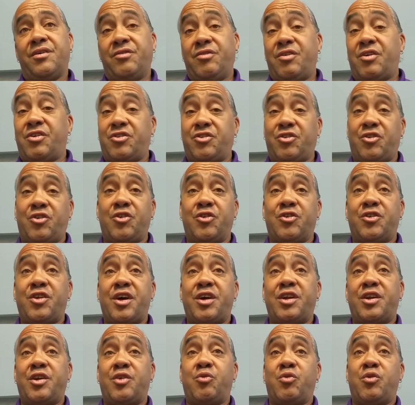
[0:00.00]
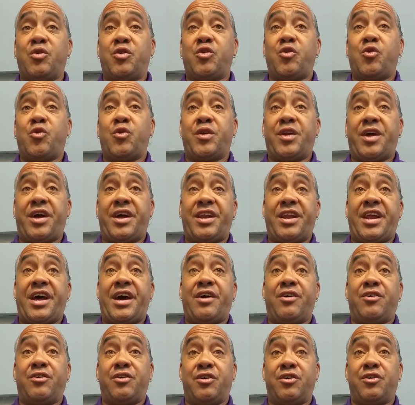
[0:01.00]
It's a good thing that we're doing that
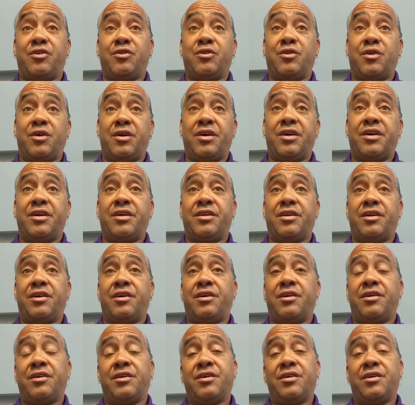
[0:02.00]
now, though. And